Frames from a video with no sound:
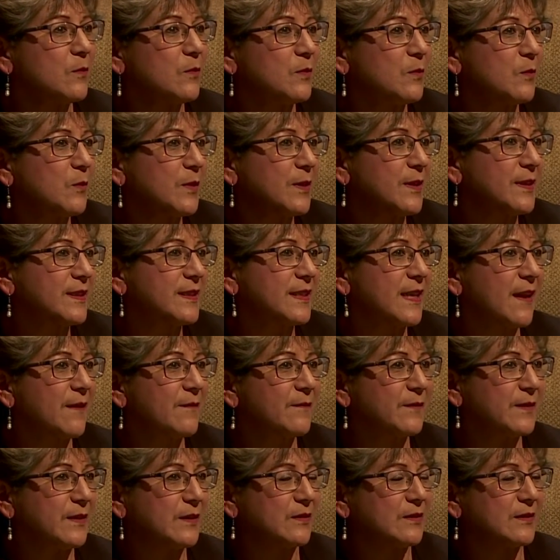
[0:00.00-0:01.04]
What does
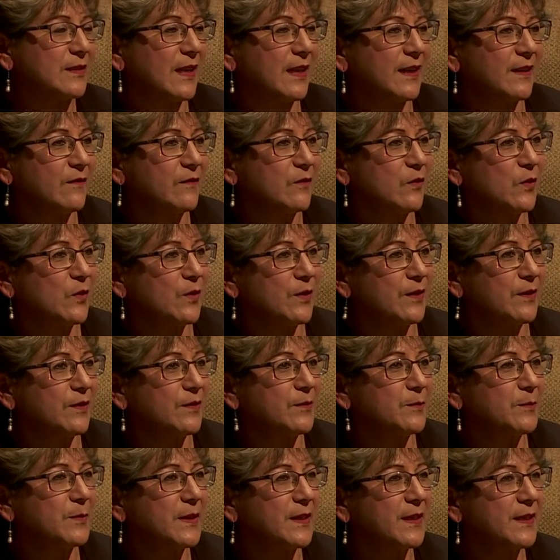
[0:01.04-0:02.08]
that feel like for you?
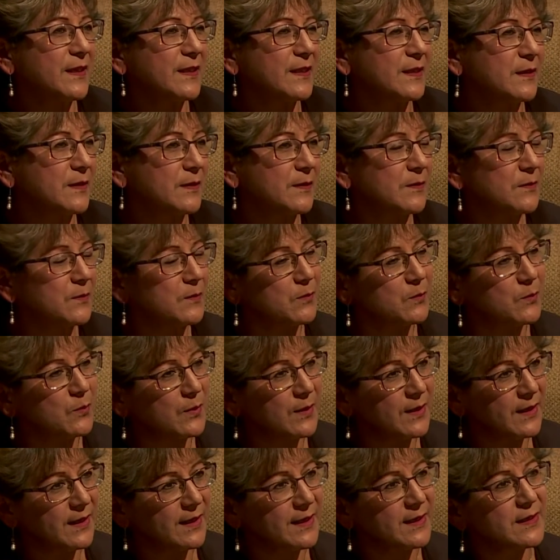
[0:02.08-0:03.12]
Because
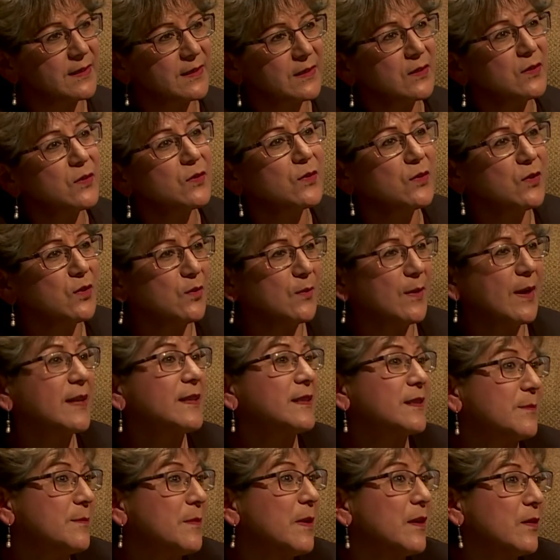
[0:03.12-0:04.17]
we consider you
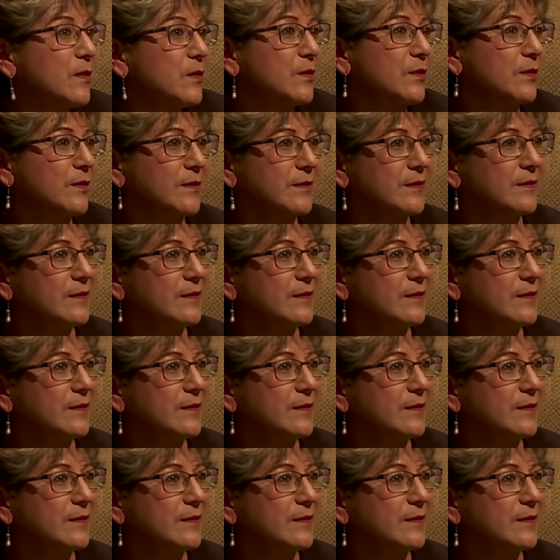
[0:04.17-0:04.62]
as a mother.